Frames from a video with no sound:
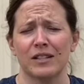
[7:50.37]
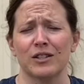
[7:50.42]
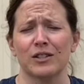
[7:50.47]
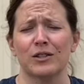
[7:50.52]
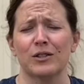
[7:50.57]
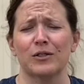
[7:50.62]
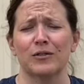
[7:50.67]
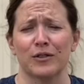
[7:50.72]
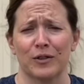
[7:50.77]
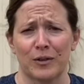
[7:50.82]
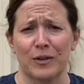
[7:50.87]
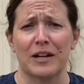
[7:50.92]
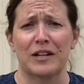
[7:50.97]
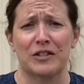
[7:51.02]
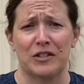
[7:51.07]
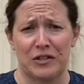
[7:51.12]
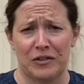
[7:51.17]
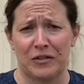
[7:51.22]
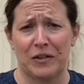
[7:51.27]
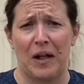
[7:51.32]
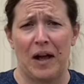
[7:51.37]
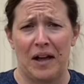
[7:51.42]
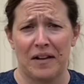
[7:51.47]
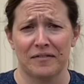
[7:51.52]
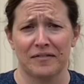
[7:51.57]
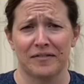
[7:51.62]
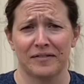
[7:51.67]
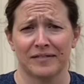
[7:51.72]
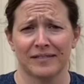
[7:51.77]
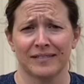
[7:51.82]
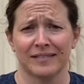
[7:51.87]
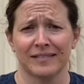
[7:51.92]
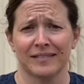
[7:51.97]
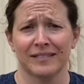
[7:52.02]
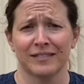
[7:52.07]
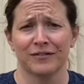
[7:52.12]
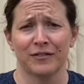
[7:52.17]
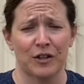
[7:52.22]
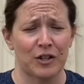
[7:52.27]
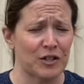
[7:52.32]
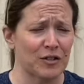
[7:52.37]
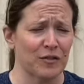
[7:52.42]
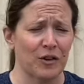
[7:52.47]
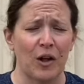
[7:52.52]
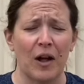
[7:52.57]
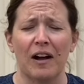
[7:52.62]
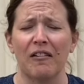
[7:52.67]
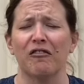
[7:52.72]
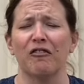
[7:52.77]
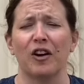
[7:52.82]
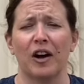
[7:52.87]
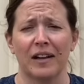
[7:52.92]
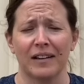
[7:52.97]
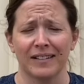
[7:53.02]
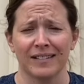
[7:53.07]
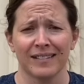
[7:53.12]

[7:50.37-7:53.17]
do for the rest of your life. First of all, have fun.